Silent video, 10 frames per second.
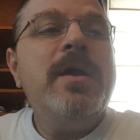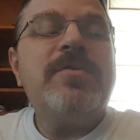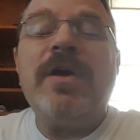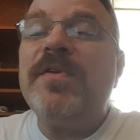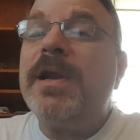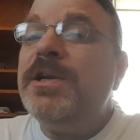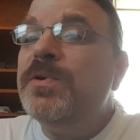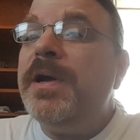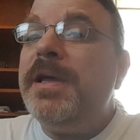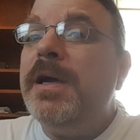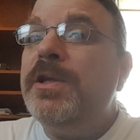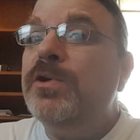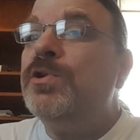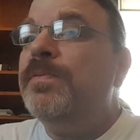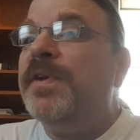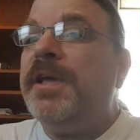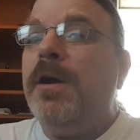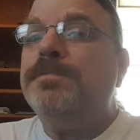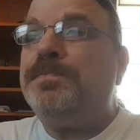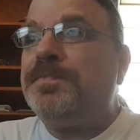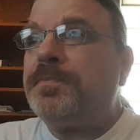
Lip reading: So I thought I'd do a YouTube video,